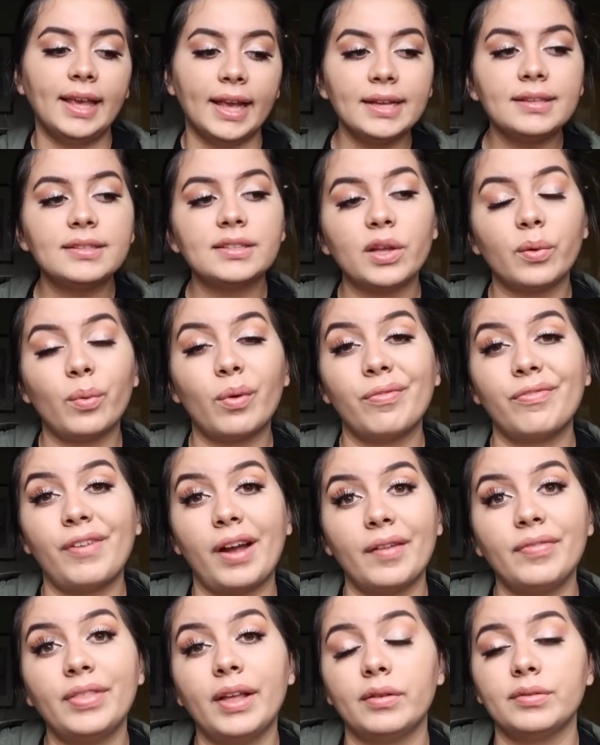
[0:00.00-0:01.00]
yes, there were
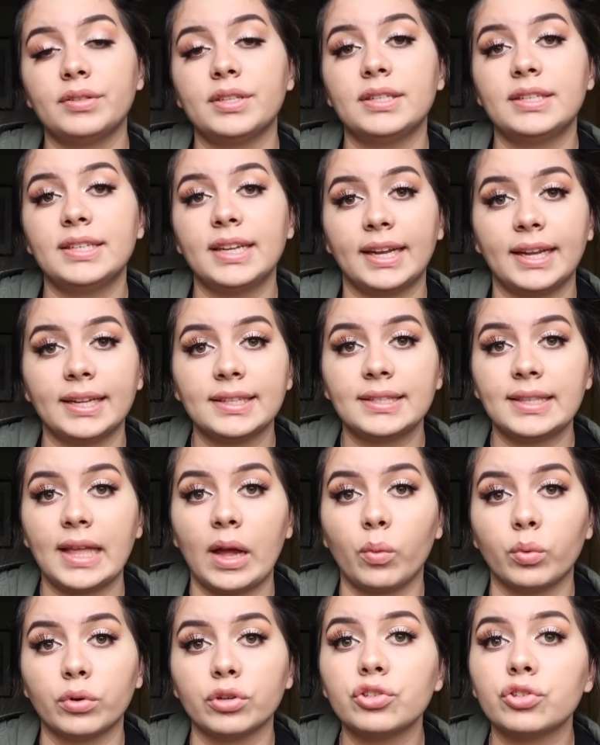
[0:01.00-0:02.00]
5,000 tickets
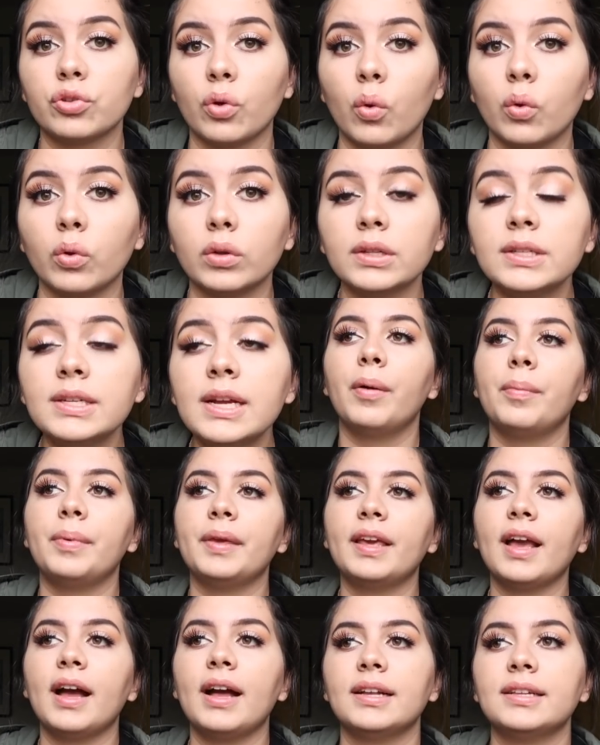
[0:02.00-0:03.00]
that were sold, but
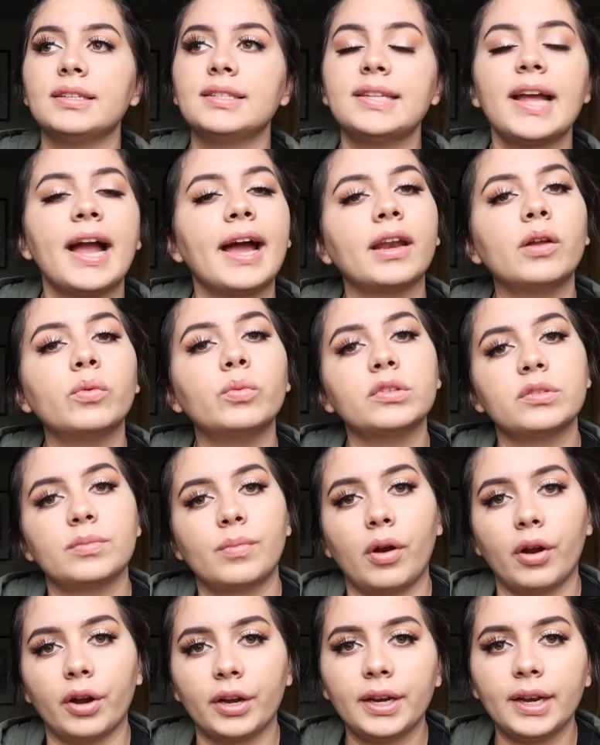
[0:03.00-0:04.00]
because Tana was
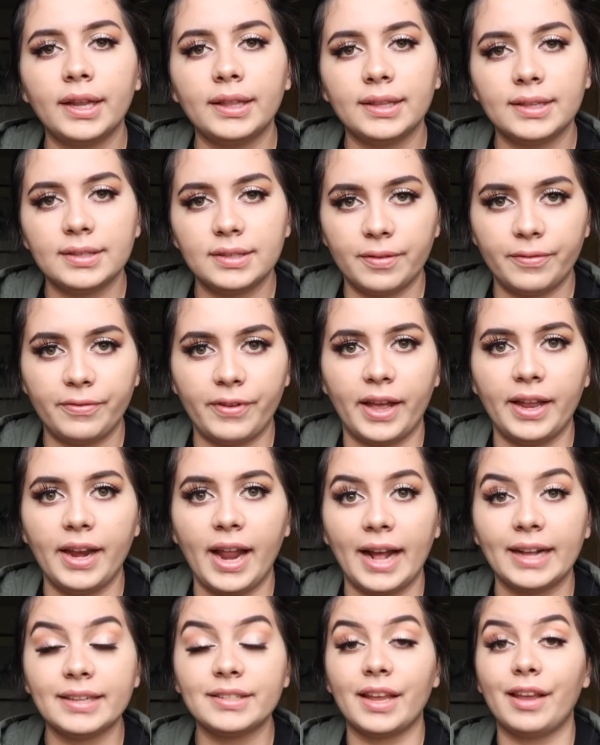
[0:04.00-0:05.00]
marketing this event
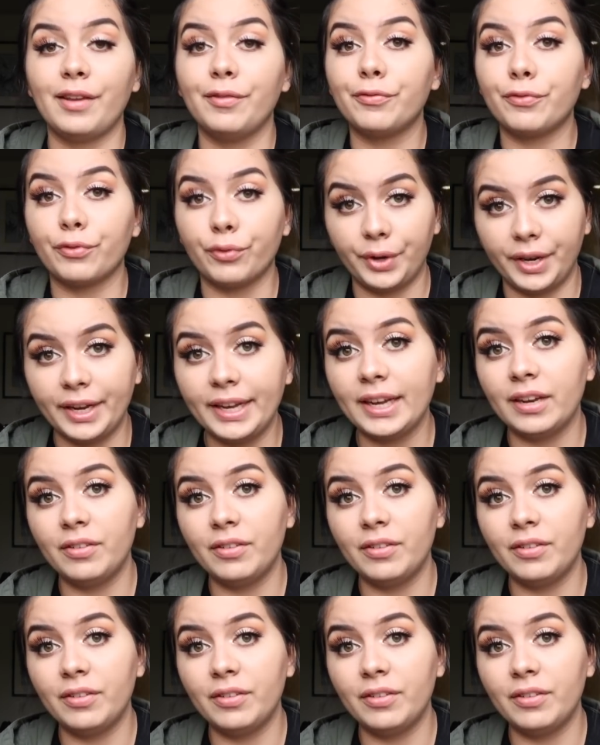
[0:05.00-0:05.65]
as a free